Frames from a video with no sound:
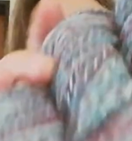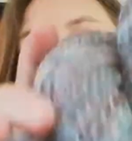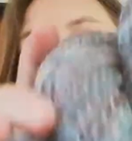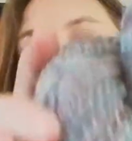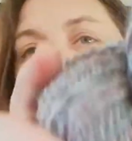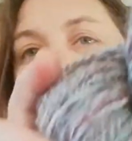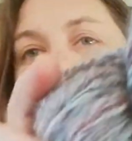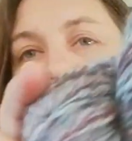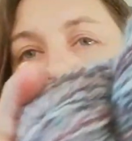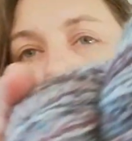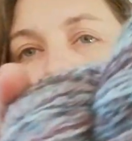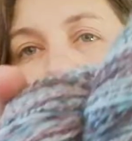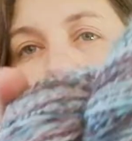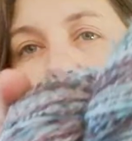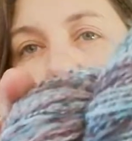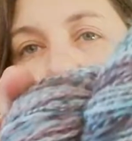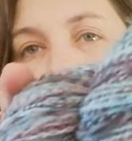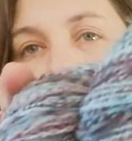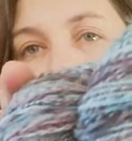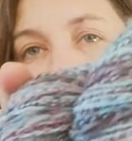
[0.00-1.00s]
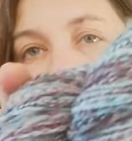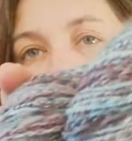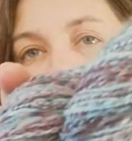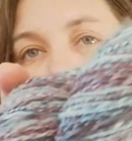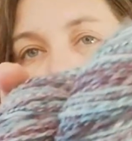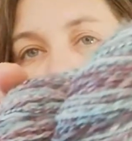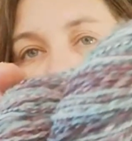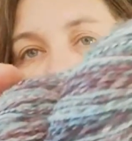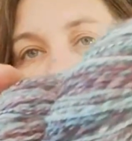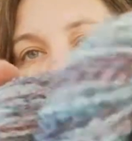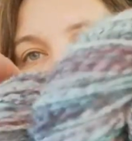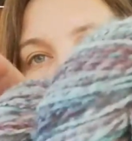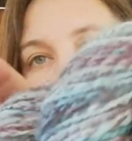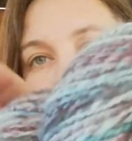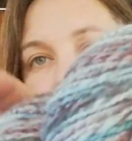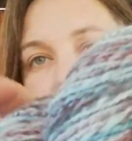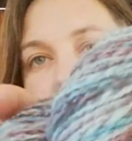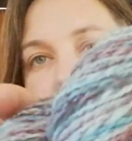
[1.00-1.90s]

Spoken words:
I know I had it on Instagram,